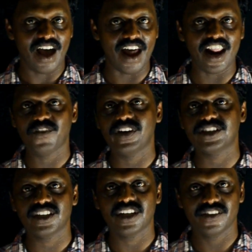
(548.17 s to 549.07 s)
arrive
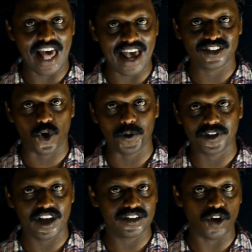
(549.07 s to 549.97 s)
at the answer
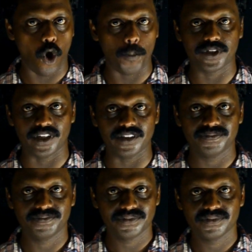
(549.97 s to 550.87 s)
as option
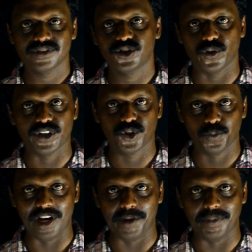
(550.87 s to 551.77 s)
22
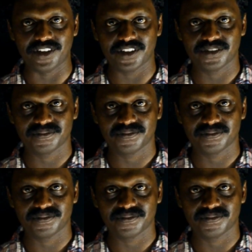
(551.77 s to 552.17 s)
millimeter.